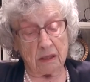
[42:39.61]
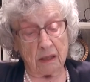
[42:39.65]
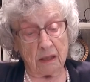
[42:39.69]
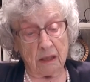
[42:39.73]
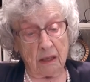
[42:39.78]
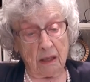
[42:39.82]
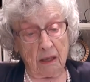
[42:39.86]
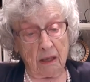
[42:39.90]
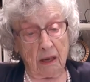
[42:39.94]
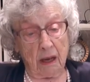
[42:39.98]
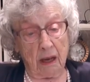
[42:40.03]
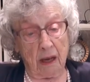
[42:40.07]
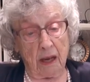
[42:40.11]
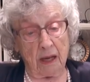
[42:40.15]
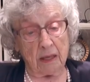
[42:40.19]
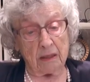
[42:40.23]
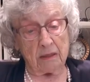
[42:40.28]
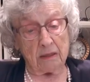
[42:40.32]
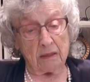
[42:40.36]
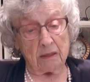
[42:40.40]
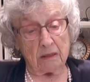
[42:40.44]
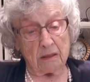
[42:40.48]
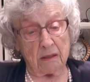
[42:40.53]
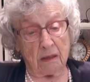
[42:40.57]
Yeah.
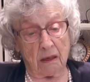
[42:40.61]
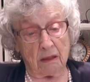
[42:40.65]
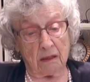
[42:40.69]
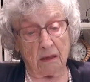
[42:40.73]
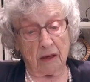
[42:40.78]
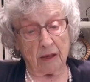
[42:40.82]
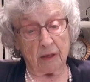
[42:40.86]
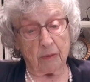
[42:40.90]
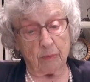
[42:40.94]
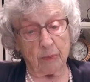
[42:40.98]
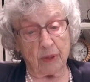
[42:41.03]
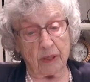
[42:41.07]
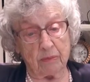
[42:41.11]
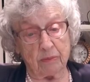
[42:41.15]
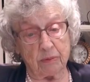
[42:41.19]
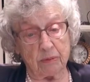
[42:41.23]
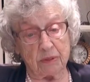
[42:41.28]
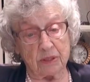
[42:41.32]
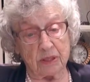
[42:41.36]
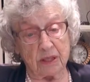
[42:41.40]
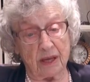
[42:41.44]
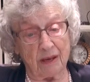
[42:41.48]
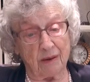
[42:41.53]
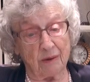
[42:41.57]
And a lot of
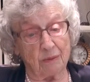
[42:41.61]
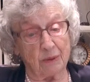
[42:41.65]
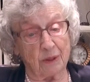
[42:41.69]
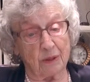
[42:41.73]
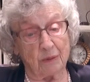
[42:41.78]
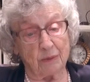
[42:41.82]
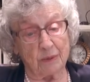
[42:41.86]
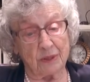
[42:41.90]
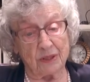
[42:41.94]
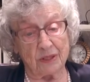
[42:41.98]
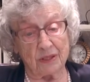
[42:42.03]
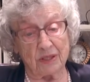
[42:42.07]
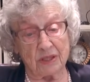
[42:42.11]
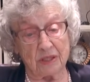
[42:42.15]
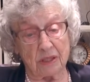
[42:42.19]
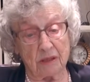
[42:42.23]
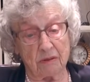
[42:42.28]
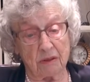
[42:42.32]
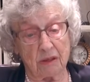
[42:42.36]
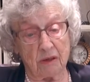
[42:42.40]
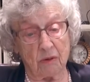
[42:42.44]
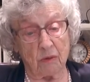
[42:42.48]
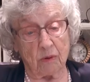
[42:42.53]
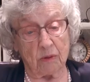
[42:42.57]
people say, well, we just
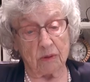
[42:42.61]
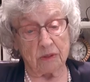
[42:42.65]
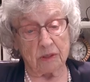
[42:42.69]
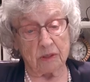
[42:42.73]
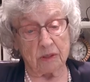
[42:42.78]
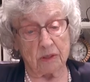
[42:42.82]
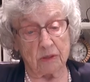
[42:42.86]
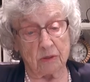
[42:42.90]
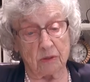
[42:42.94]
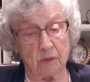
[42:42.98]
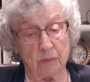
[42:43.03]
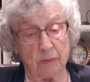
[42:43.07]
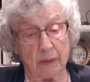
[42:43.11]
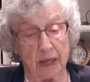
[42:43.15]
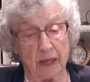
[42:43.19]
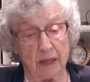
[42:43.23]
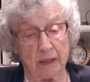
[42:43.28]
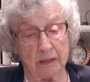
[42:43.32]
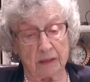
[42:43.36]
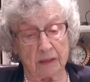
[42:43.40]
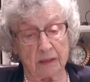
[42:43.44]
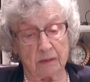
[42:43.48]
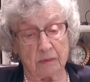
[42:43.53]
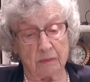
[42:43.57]
don't know what to do
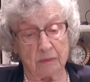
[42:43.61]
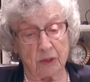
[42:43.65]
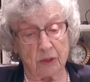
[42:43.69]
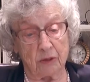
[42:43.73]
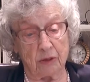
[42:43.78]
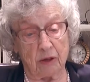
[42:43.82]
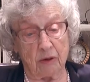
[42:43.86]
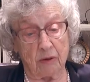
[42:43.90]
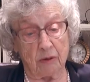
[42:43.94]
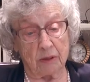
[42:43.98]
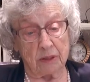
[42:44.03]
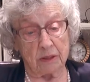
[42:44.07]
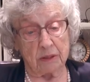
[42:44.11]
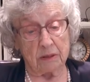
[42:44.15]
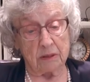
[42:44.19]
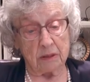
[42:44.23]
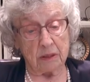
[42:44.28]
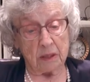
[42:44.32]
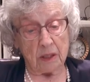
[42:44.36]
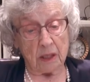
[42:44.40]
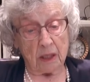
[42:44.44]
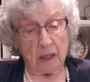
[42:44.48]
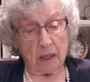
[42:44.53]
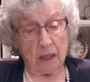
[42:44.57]
about them, you know.
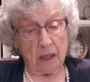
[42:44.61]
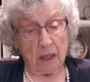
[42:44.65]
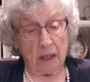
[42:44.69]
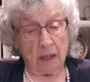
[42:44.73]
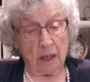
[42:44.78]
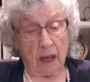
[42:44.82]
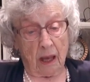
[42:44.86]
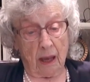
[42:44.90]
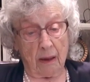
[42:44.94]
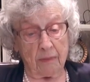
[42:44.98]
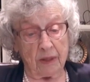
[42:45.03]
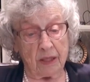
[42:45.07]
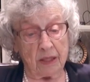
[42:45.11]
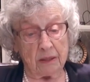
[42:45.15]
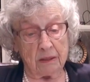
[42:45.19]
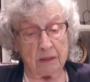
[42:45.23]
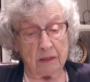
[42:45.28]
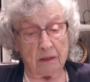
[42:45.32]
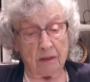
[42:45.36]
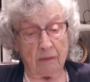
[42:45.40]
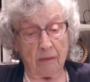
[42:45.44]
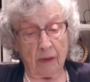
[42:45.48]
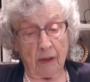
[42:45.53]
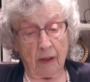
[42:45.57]
I
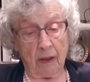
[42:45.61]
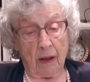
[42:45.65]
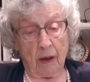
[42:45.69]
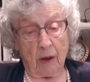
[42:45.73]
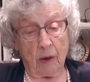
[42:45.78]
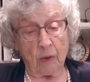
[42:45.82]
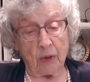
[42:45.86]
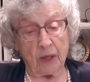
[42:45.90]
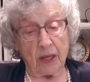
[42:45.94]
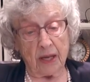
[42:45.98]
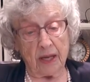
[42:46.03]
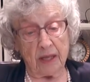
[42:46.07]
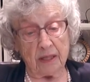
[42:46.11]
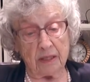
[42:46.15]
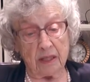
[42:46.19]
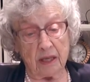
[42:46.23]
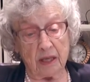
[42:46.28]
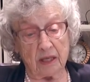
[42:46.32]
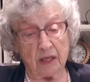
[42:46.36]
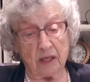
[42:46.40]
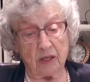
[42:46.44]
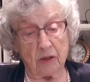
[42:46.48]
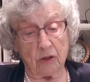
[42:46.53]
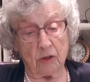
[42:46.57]
mean, okay,
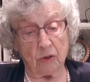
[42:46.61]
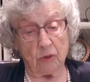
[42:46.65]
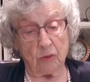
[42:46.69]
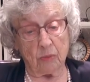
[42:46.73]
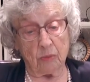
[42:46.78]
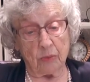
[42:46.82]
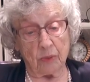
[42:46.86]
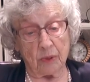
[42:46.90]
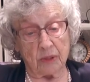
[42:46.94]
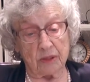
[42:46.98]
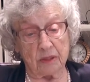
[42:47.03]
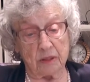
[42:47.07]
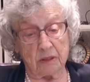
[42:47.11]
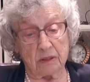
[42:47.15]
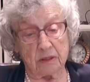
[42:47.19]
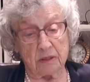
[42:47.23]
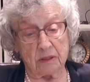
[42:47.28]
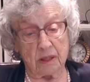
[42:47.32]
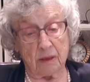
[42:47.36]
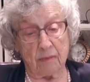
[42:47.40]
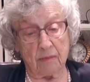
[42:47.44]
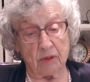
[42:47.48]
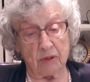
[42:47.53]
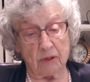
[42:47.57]
they're cute, but
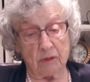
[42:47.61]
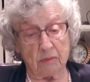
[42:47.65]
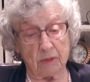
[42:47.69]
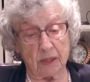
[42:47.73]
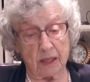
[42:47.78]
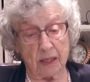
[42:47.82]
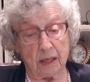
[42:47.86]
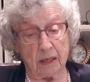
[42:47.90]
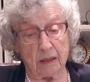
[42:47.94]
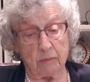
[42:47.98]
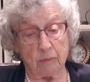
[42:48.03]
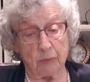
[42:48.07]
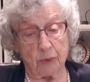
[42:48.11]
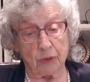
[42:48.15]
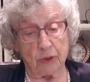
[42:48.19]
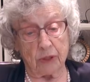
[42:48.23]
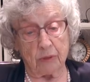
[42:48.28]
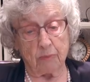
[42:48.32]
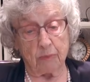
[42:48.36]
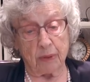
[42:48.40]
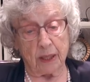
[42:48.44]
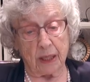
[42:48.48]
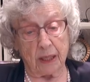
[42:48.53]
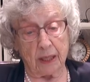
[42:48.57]
some of them are getting
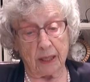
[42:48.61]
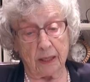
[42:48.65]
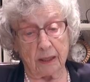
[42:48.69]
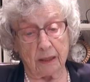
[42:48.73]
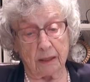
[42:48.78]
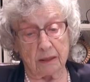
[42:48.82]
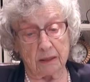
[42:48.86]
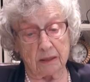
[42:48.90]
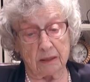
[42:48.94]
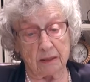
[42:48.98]
pretty big.